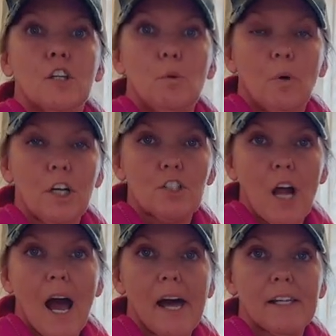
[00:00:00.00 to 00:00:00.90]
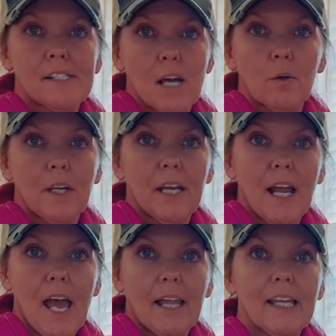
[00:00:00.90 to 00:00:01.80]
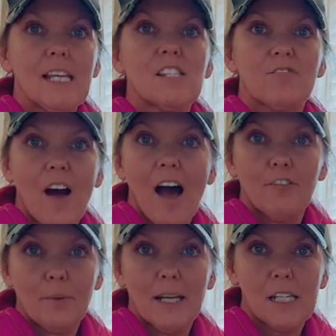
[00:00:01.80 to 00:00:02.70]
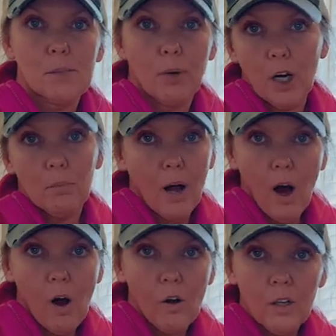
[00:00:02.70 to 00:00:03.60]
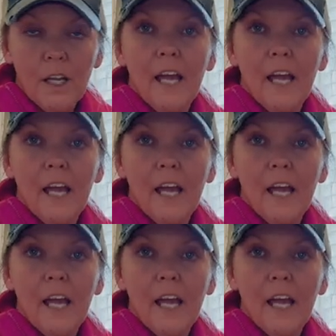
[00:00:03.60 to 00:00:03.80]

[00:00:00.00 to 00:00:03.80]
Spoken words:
want to try to soak it at least 5 minutes per paw.